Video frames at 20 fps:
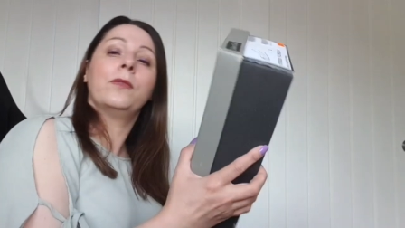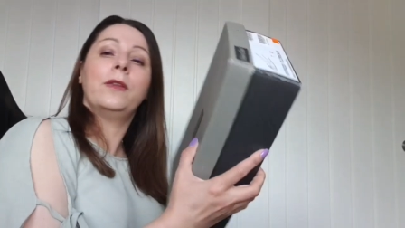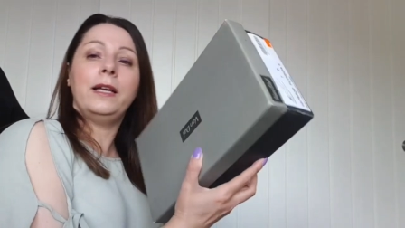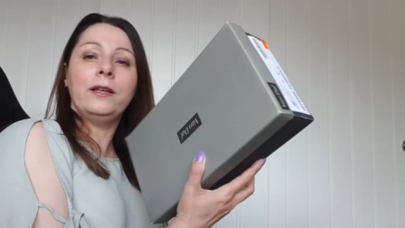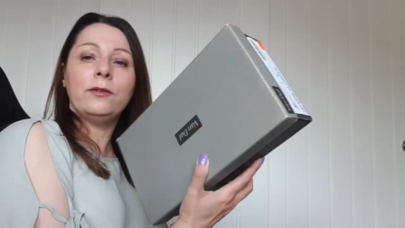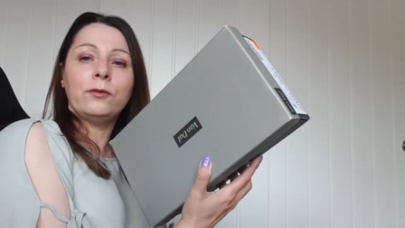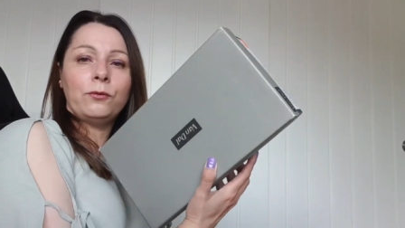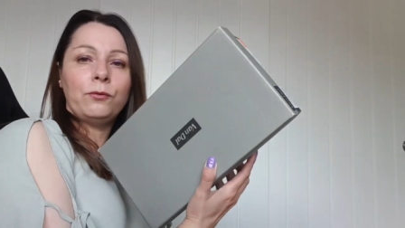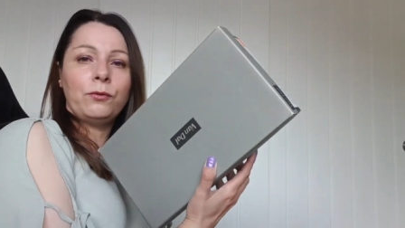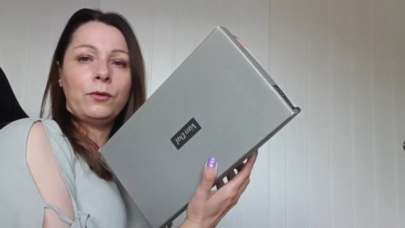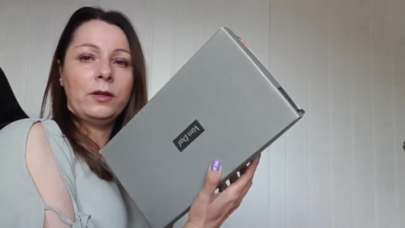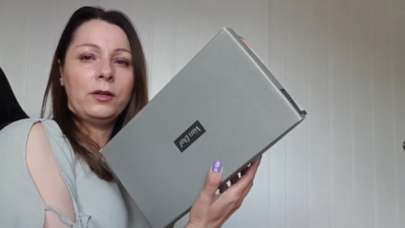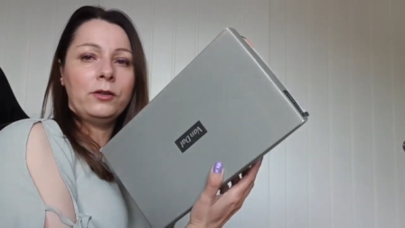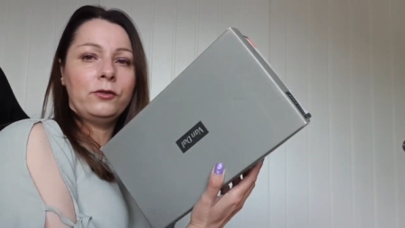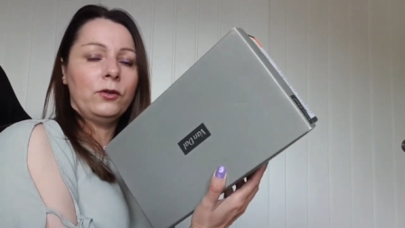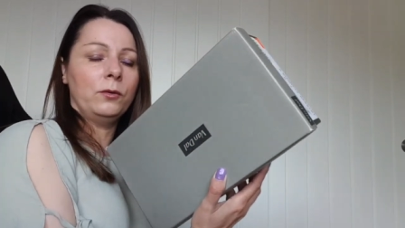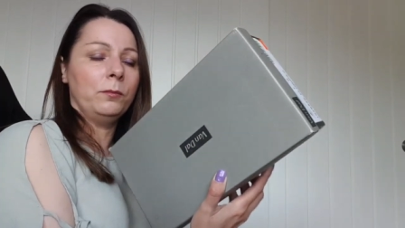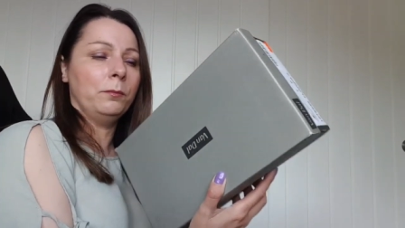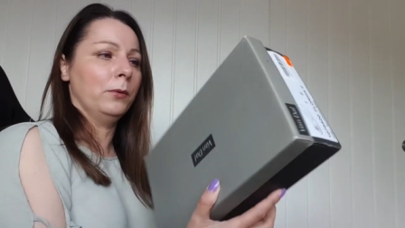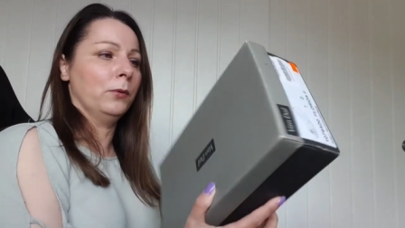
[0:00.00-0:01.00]
These were from the
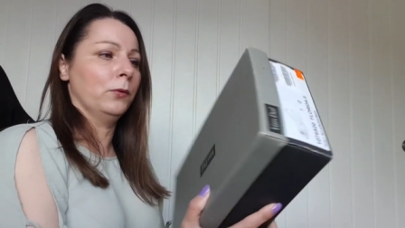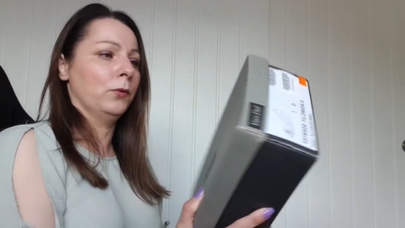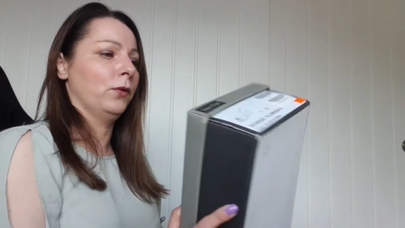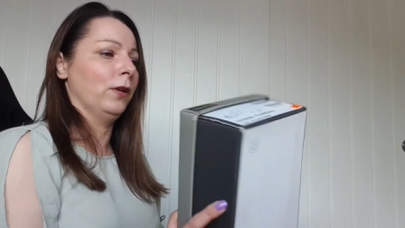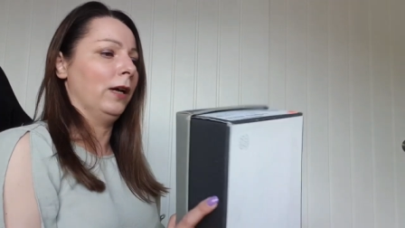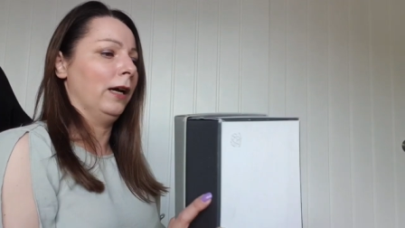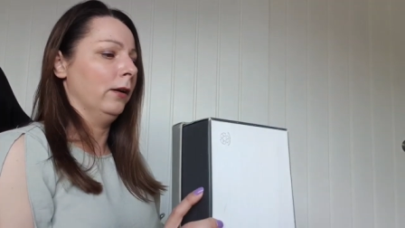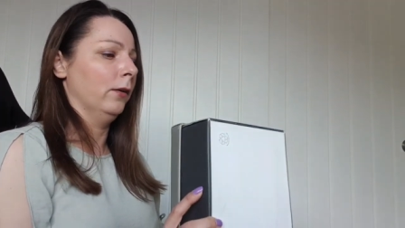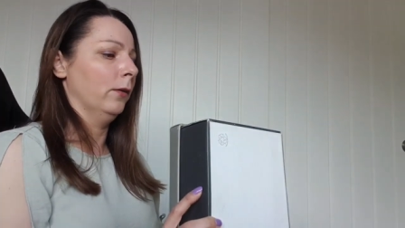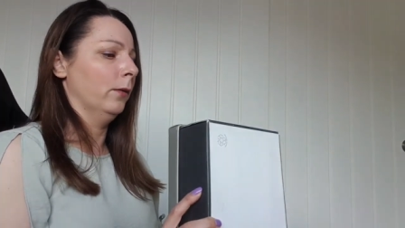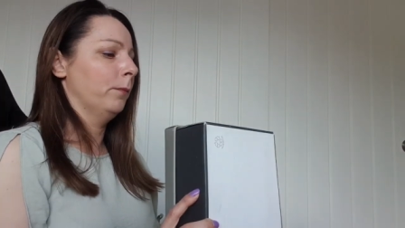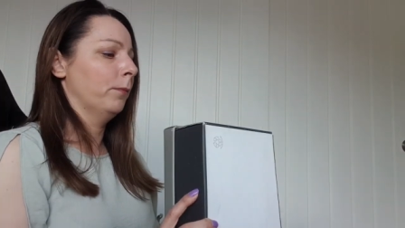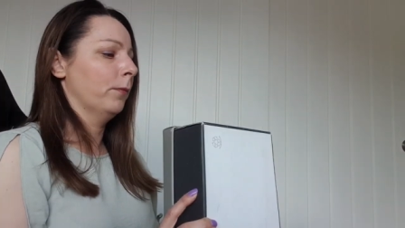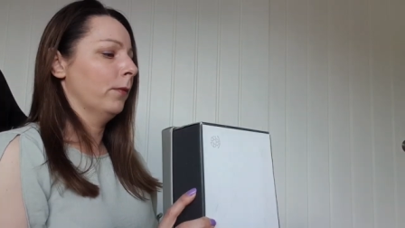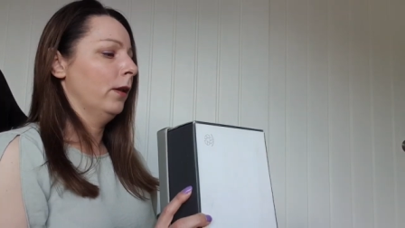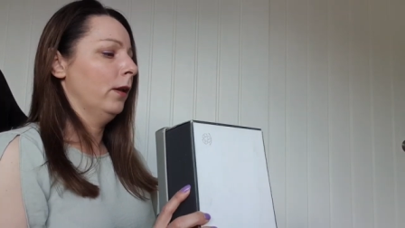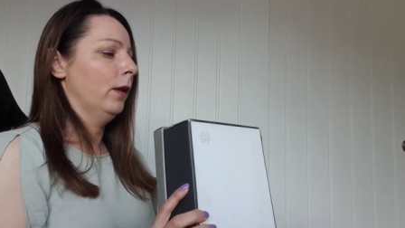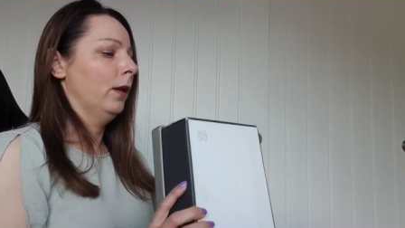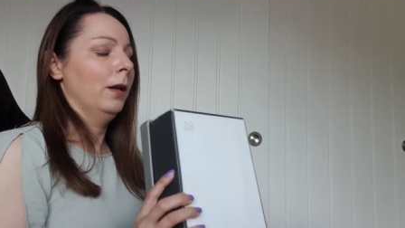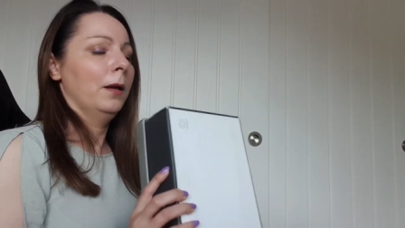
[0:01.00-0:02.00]
jumble sale.
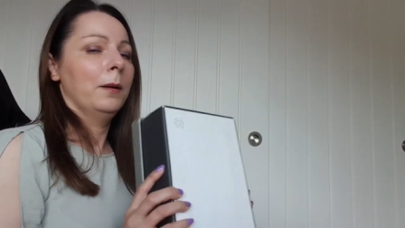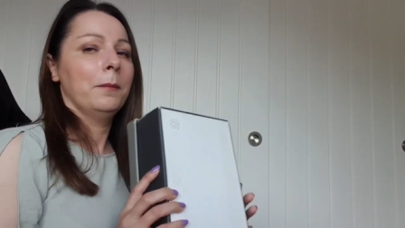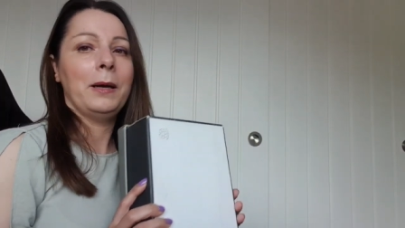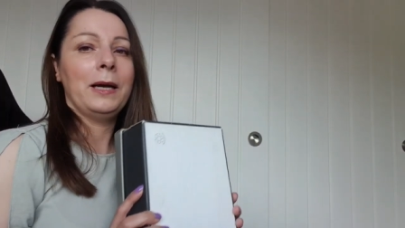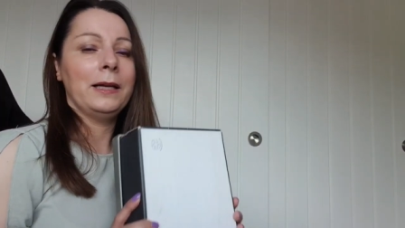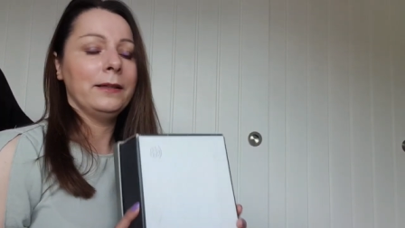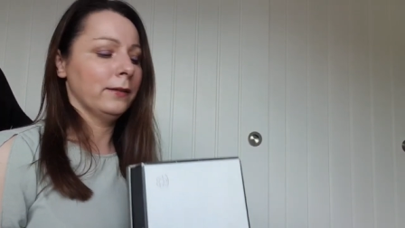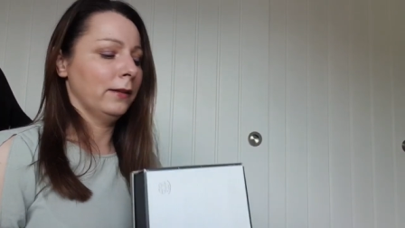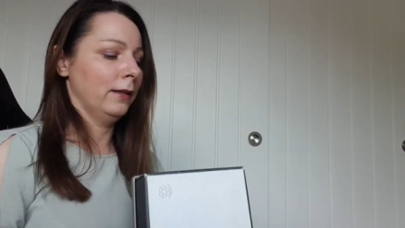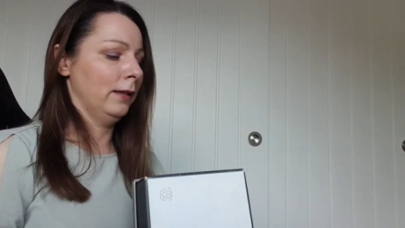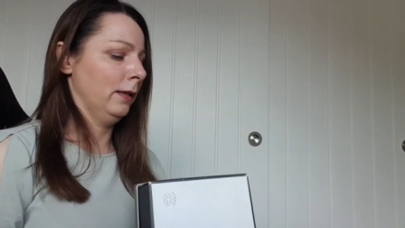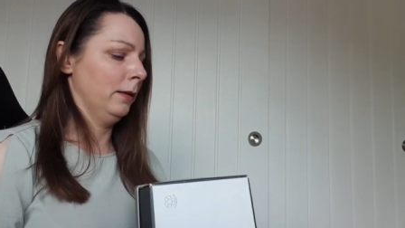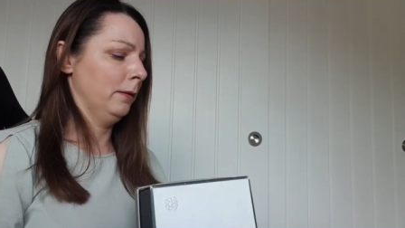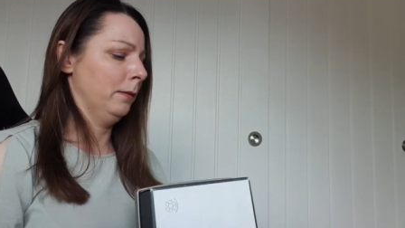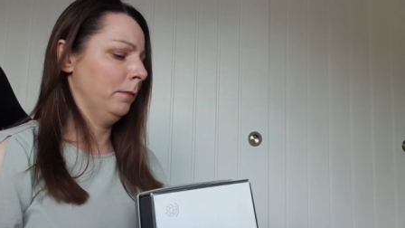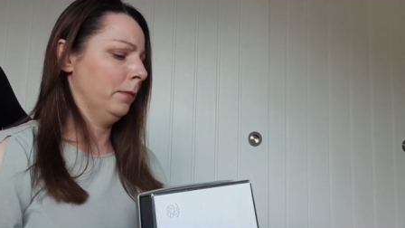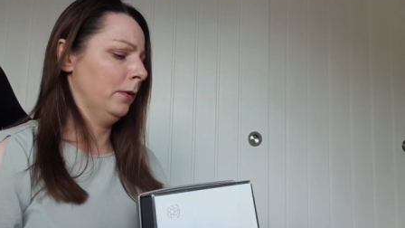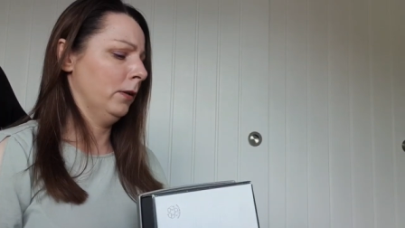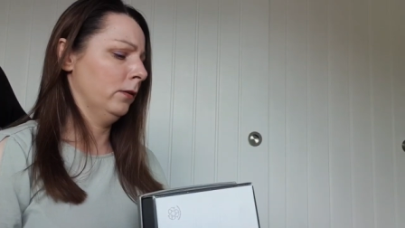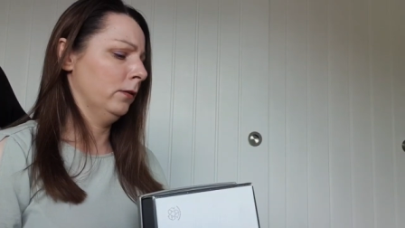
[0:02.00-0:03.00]

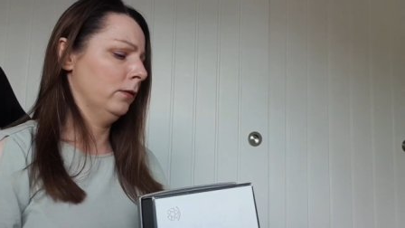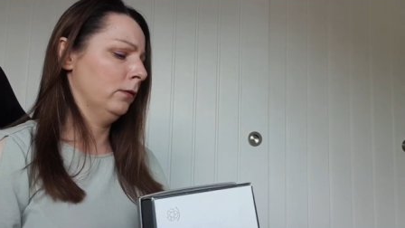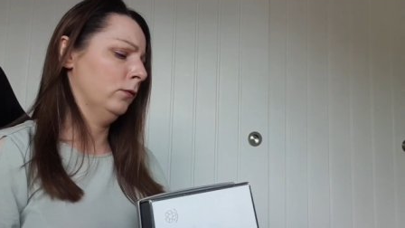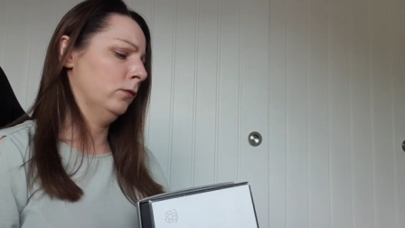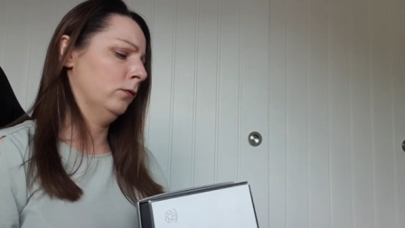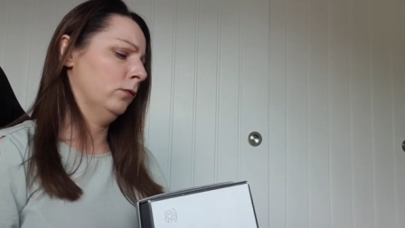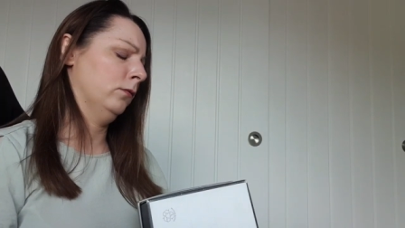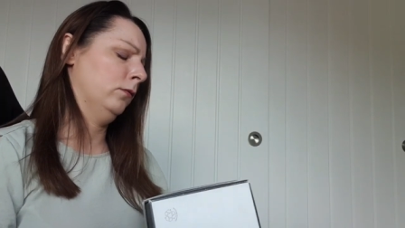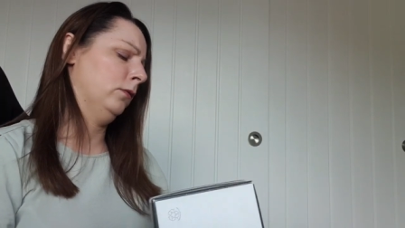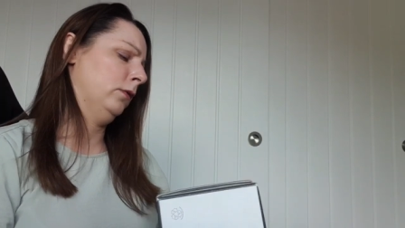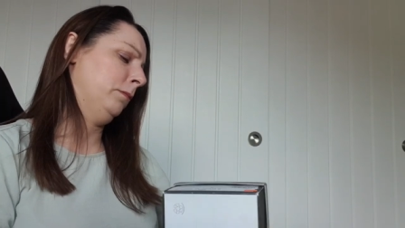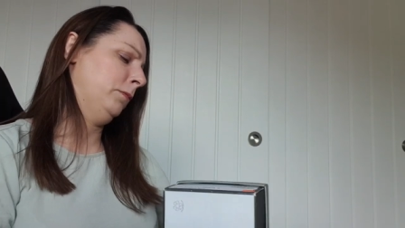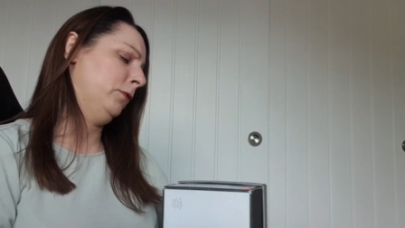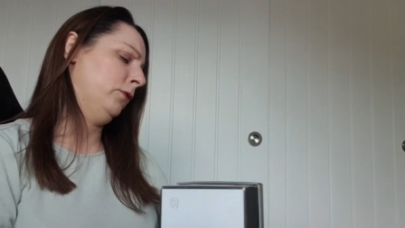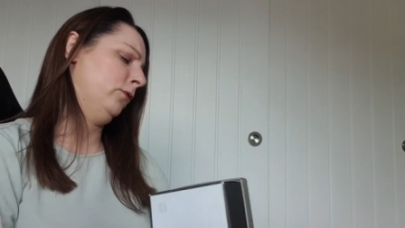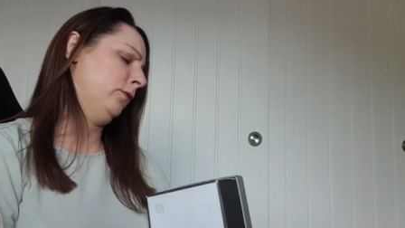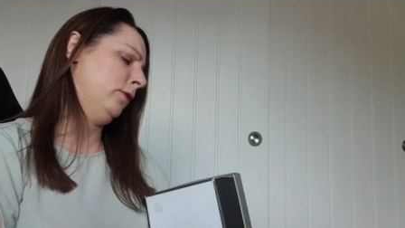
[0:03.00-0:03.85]
Basically, my what were